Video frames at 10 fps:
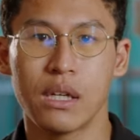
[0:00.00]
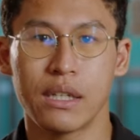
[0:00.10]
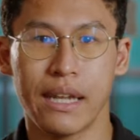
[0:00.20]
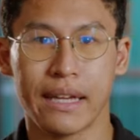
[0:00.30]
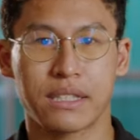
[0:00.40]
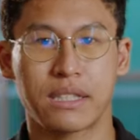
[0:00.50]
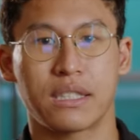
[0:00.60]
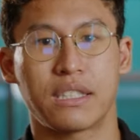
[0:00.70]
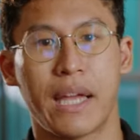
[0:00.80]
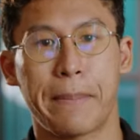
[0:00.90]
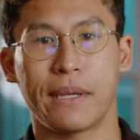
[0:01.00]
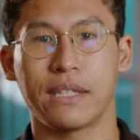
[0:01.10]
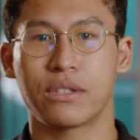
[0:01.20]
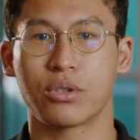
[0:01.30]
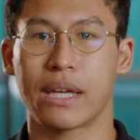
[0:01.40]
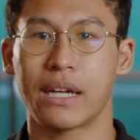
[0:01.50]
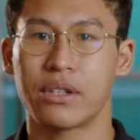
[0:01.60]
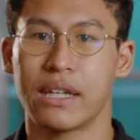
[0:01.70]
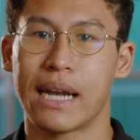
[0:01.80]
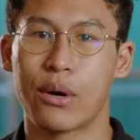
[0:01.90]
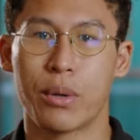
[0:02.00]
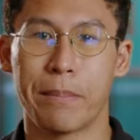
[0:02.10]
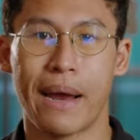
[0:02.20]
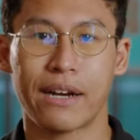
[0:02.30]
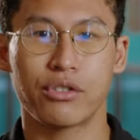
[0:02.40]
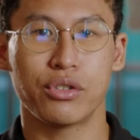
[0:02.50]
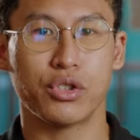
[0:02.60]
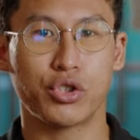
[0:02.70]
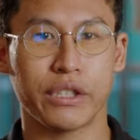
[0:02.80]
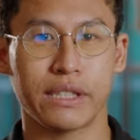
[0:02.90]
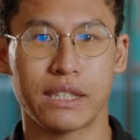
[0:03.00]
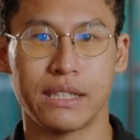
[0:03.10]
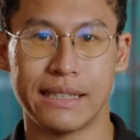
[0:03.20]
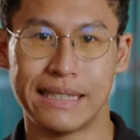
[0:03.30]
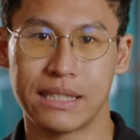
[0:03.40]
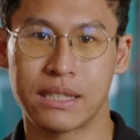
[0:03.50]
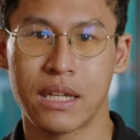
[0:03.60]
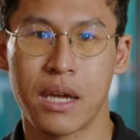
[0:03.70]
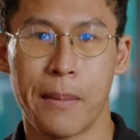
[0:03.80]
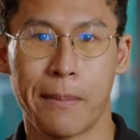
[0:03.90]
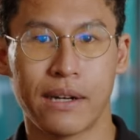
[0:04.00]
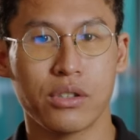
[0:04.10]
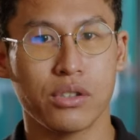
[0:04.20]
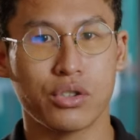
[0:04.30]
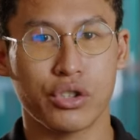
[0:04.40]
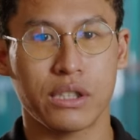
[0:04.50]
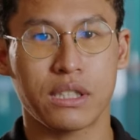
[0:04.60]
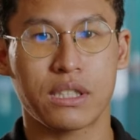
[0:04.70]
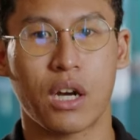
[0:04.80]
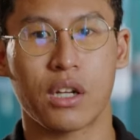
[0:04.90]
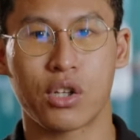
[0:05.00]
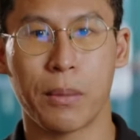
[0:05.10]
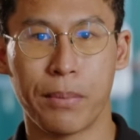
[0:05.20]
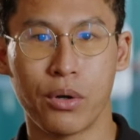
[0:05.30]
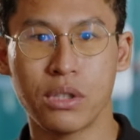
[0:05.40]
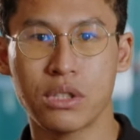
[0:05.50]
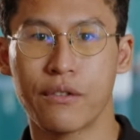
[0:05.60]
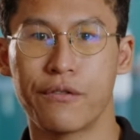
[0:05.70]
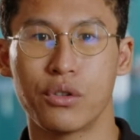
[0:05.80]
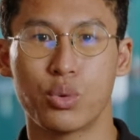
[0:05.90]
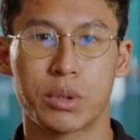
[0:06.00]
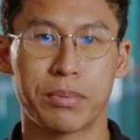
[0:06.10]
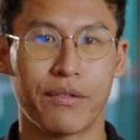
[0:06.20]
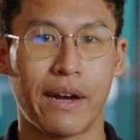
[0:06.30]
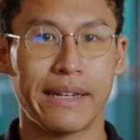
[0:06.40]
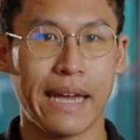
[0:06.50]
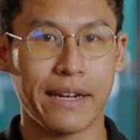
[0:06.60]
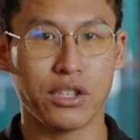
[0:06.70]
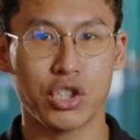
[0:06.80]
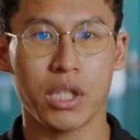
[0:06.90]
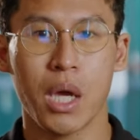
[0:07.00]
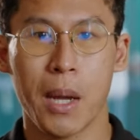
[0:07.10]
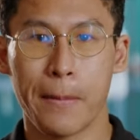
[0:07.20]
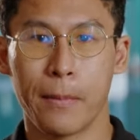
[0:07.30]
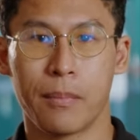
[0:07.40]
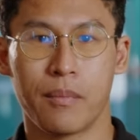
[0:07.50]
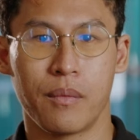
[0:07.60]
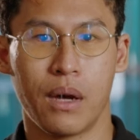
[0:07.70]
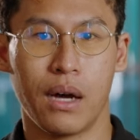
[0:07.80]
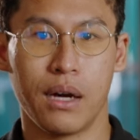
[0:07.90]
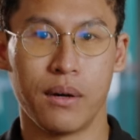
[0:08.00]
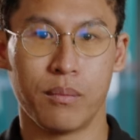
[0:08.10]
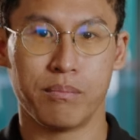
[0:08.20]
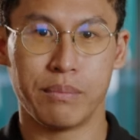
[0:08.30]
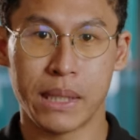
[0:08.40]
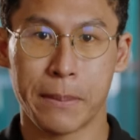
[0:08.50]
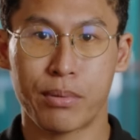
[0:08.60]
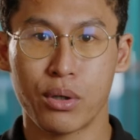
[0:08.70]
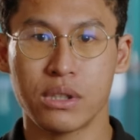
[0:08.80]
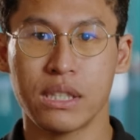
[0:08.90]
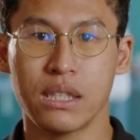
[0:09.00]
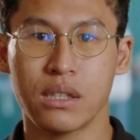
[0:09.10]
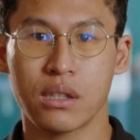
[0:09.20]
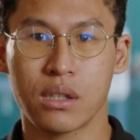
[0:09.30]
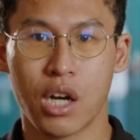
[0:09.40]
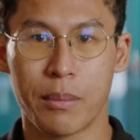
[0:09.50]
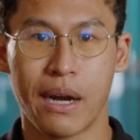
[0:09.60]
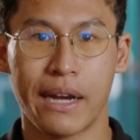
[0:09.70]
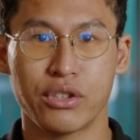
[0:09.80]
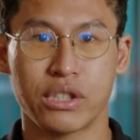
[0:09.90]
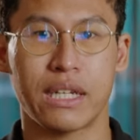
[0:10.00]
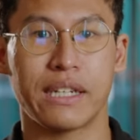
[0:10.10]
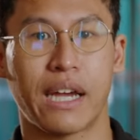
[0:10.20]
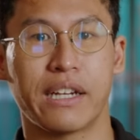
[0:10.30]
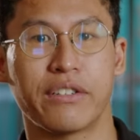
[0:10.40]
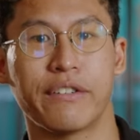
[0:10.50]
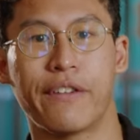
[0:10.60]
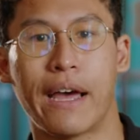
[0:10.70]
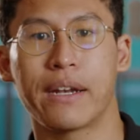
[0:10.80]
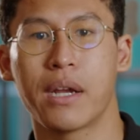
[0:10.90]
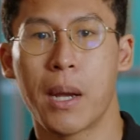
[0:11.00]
Next step is to calculate our macronutrient needs. Macronutrients are the components of food which provide energy, being protein, carbohydrates, and dietary fat.